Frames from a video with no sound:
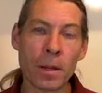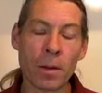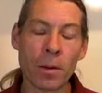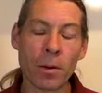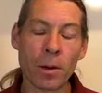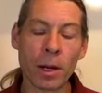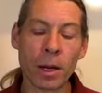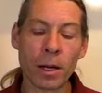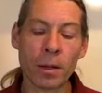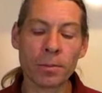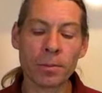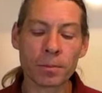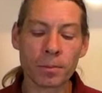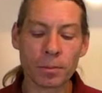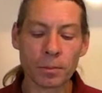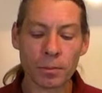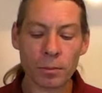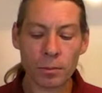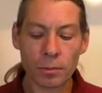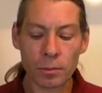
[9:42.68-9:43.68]
Okay,
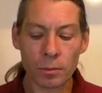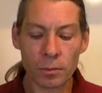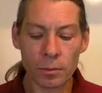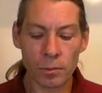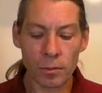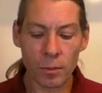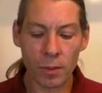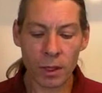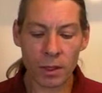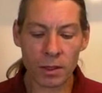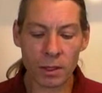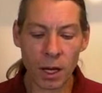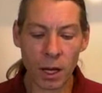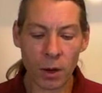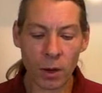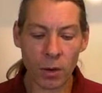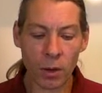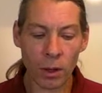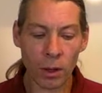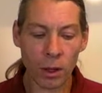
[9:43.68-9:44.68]

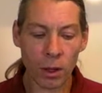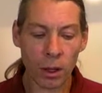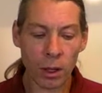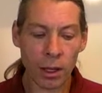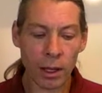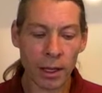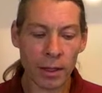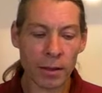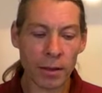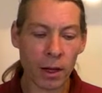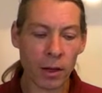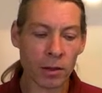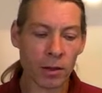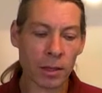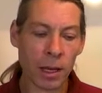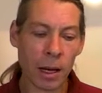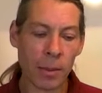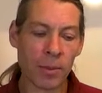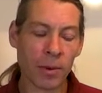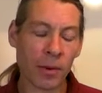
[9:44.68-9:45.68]
so it's those
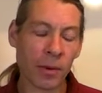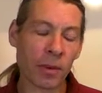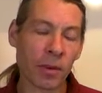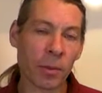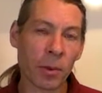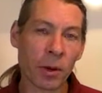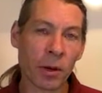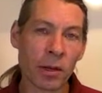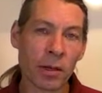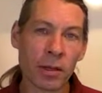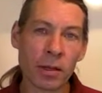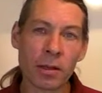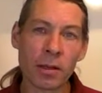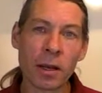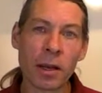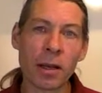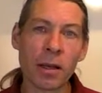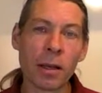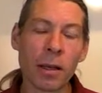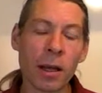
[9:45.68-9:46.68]
type of experiences
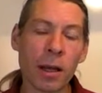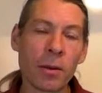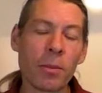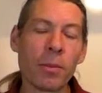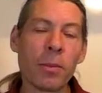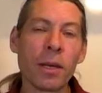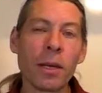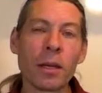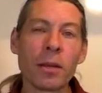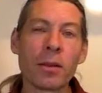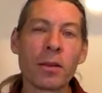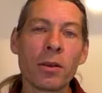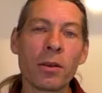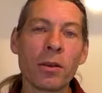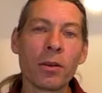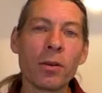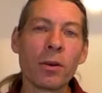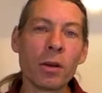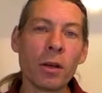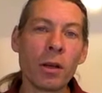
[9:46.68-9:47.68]
that led me
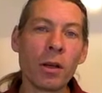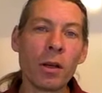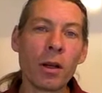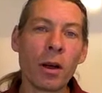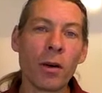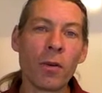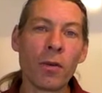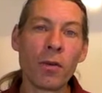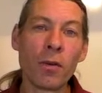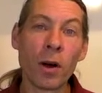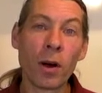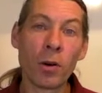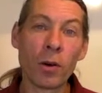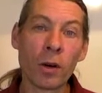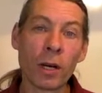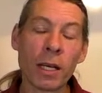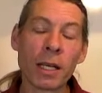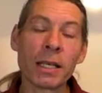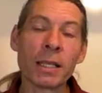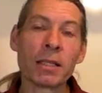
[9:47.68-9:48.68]
to
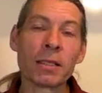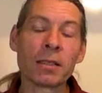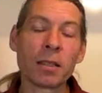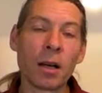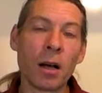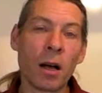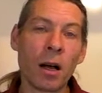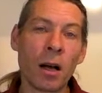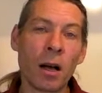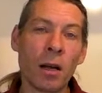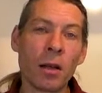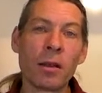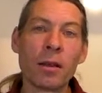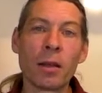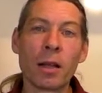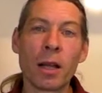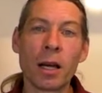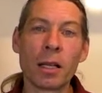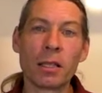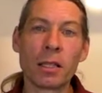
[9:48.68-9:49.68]
focus on
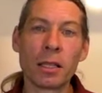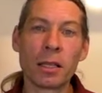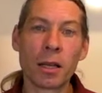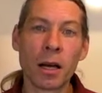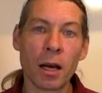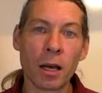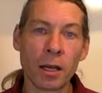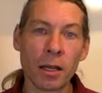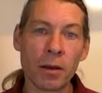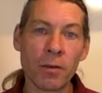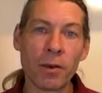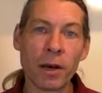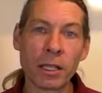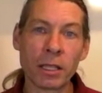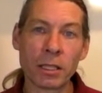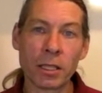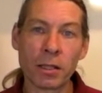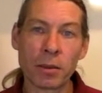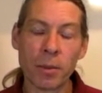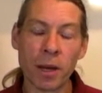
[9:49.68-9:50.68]
the Lajjitaadi
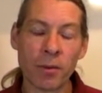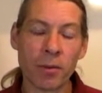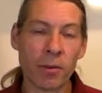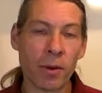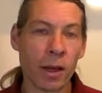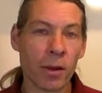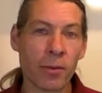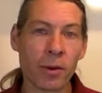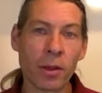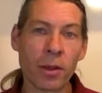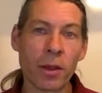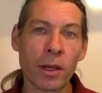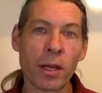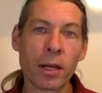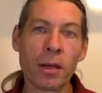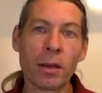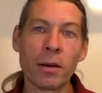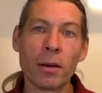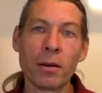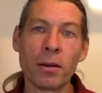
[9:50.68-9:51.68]
Avashtas, my favorite
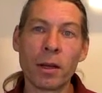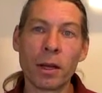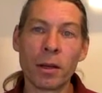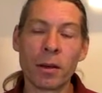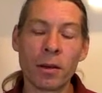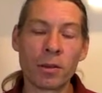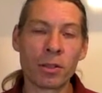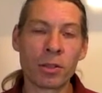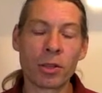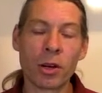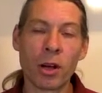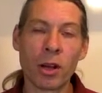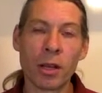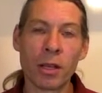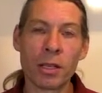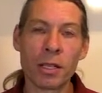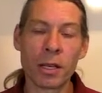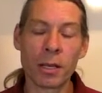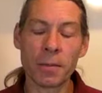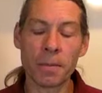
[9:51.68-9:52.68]
thing in
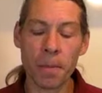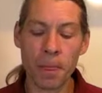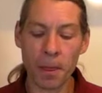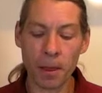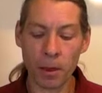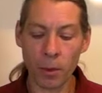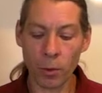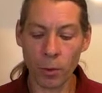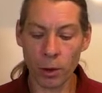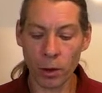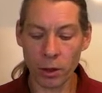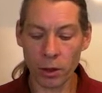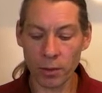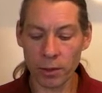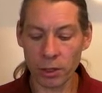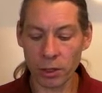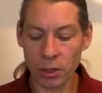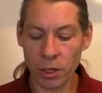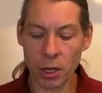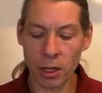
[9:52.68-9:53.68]
astrology, in the world of
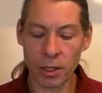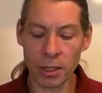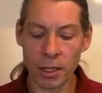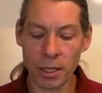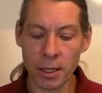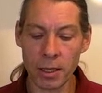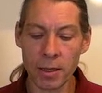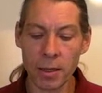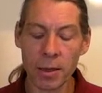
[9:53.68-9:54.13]
astrology,